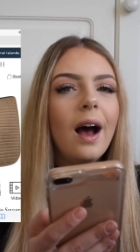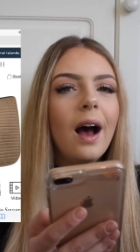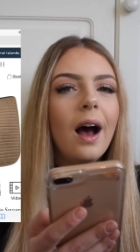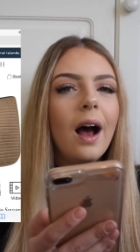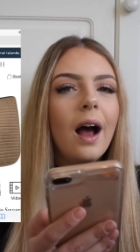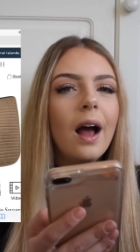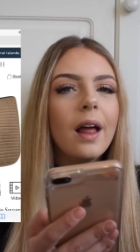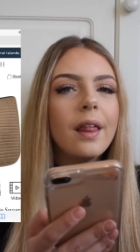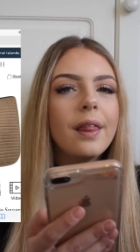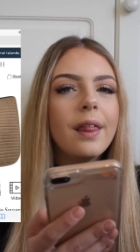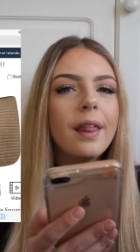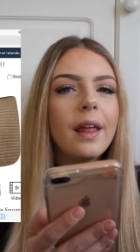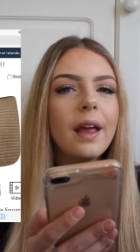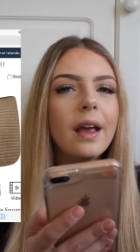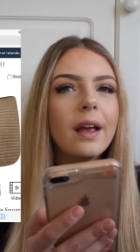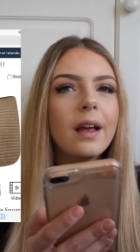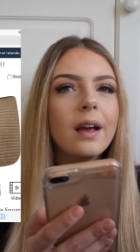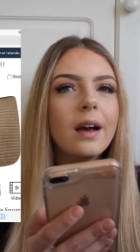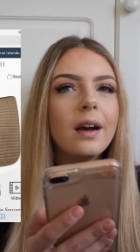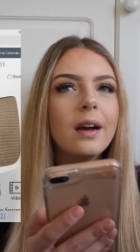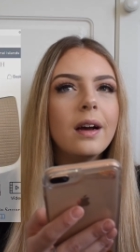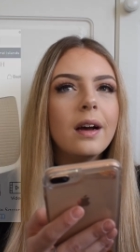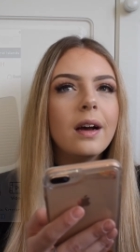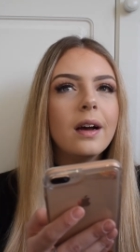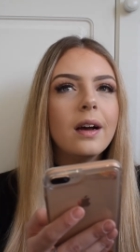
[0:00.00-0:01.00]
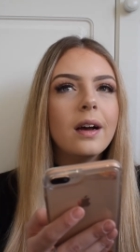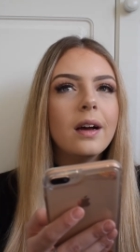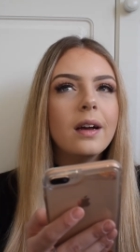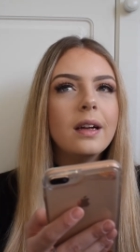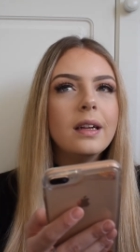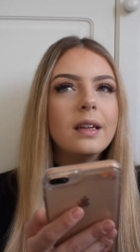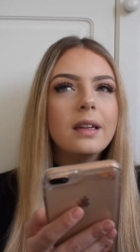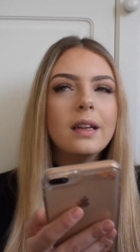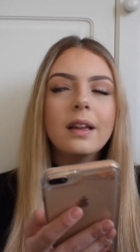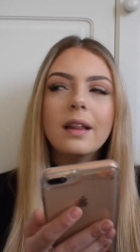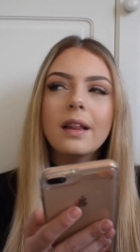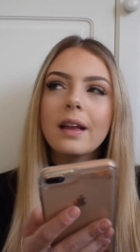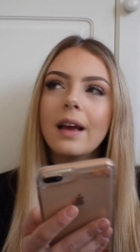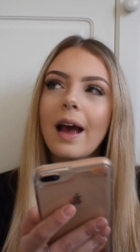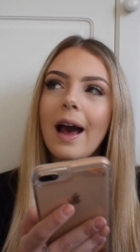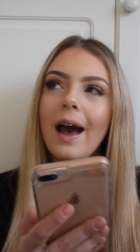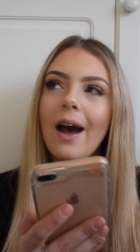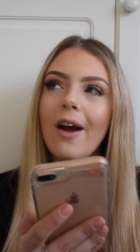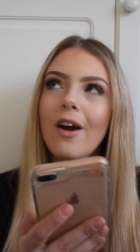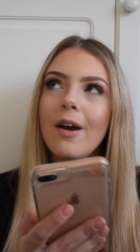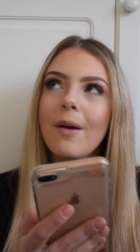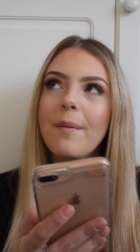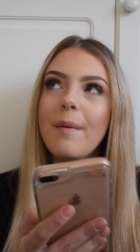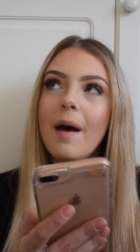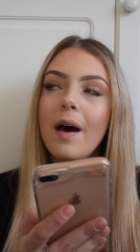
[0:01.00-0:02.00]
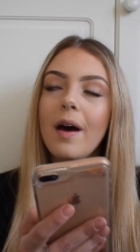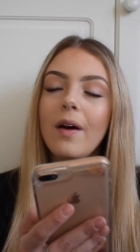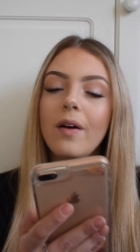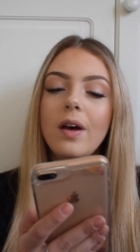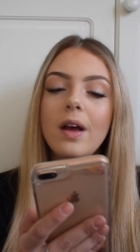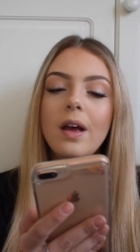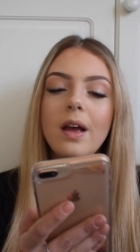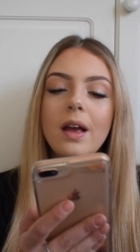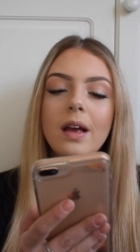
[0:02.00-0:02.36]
I think. Is it the caramel?